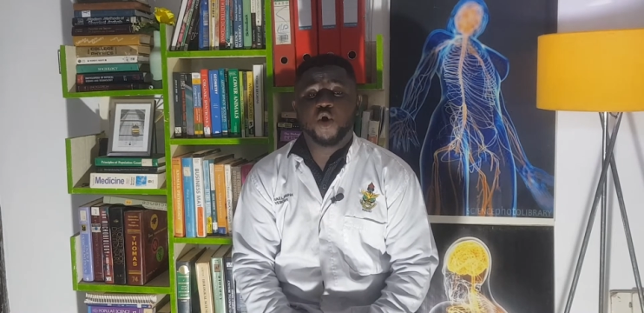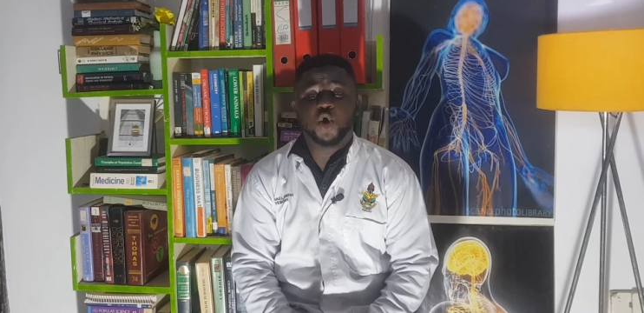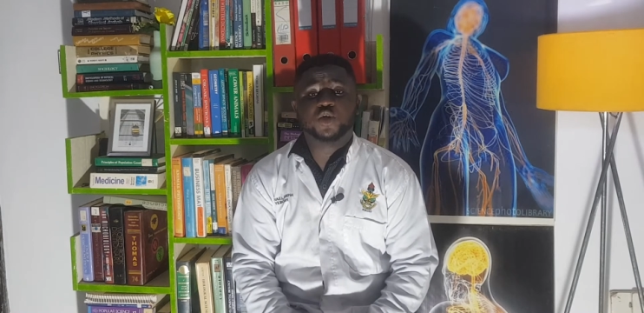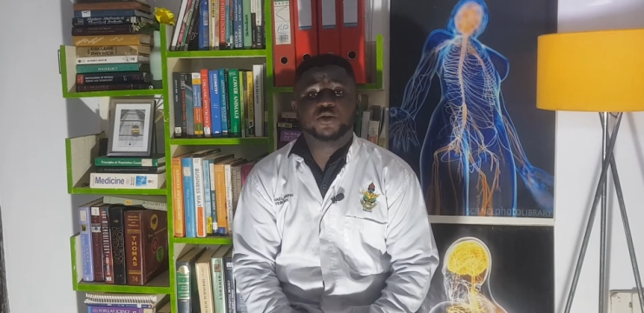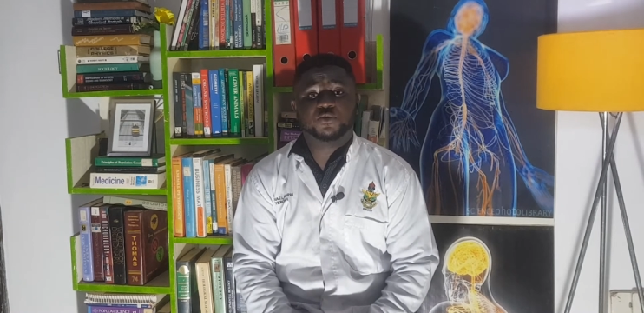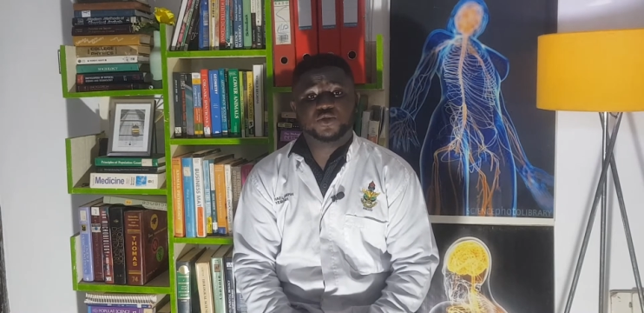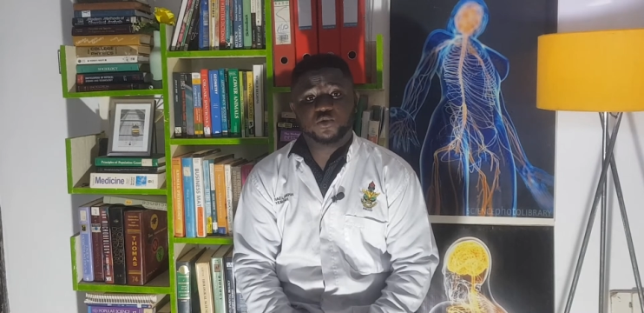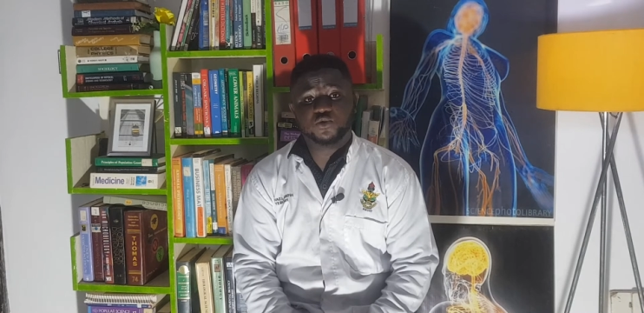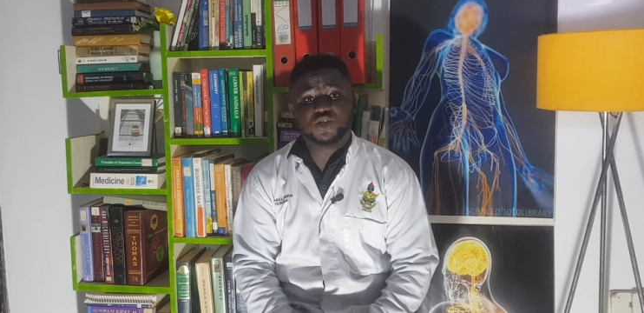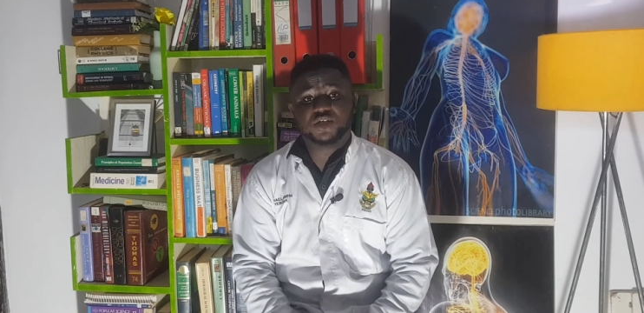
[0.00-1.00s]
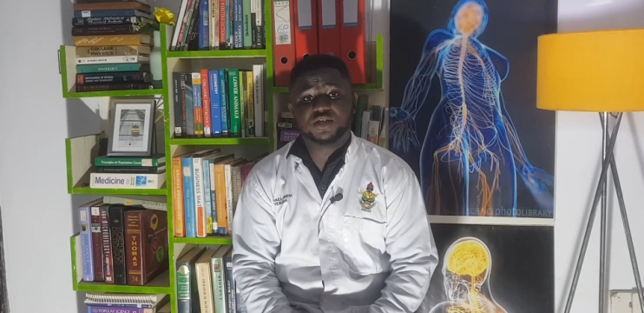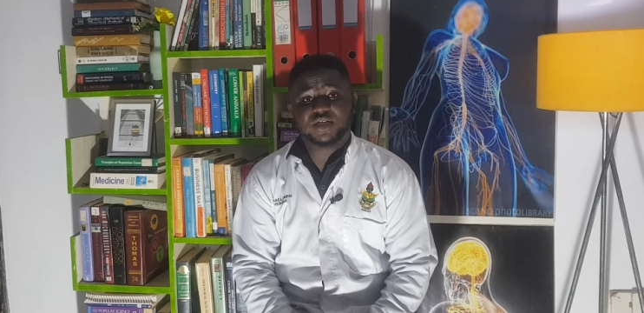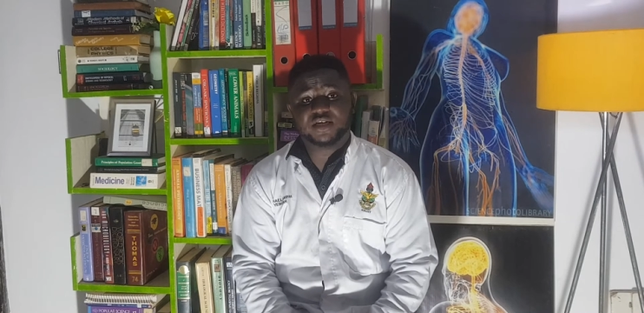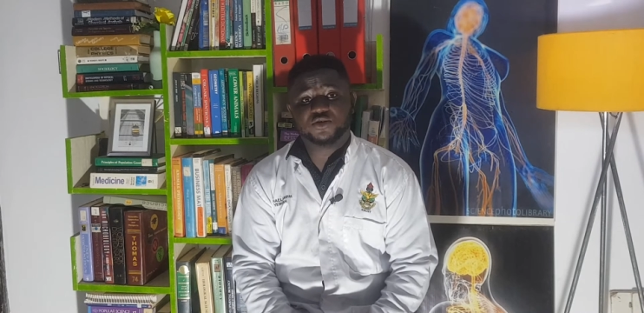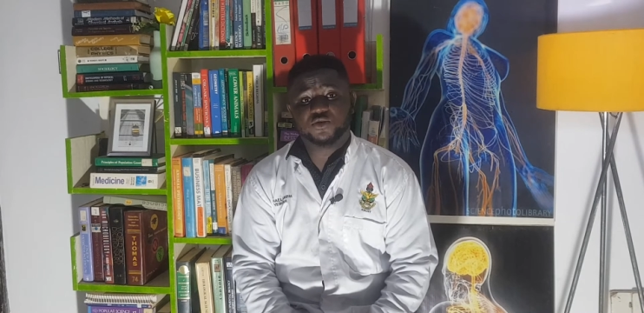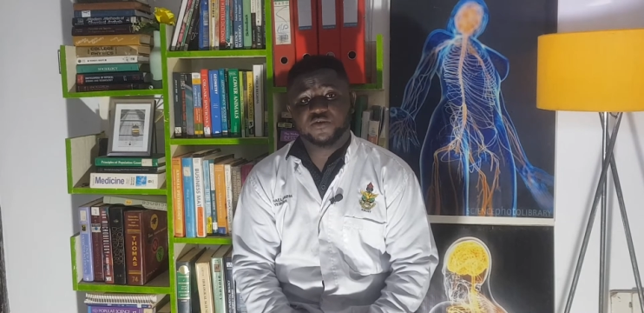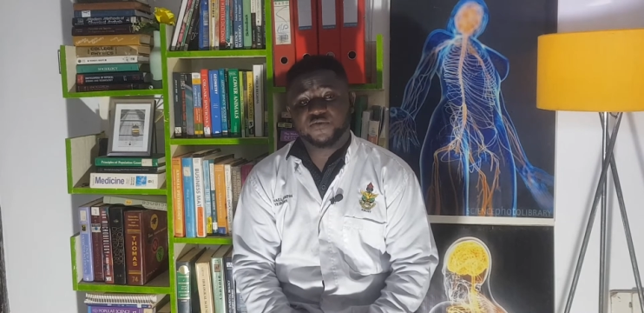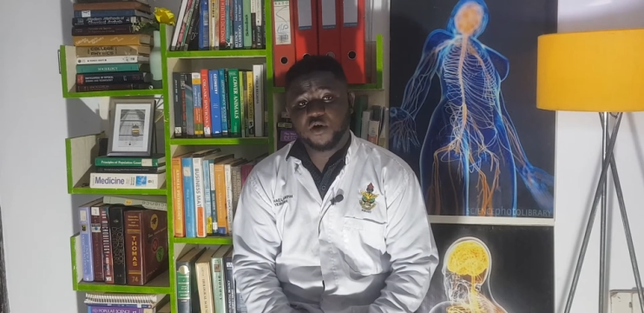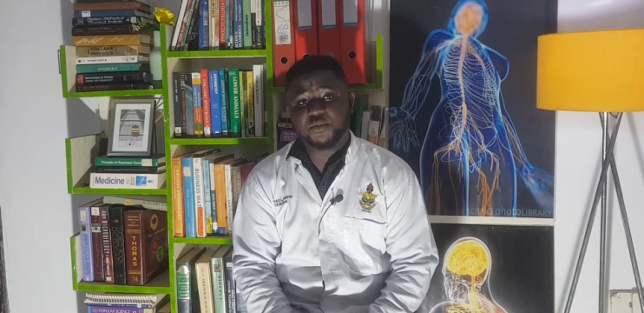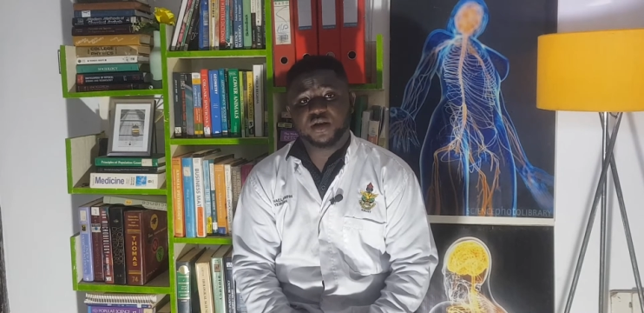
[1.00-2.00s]
or the resolution that you are
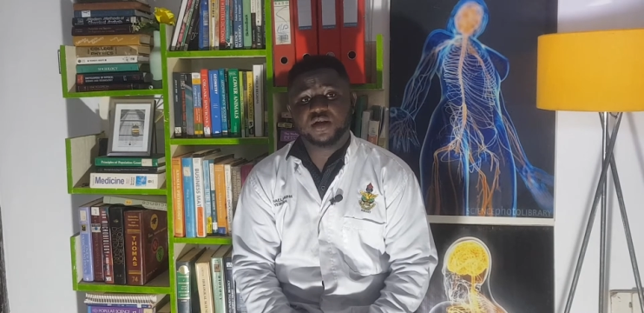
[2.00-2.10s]
forming.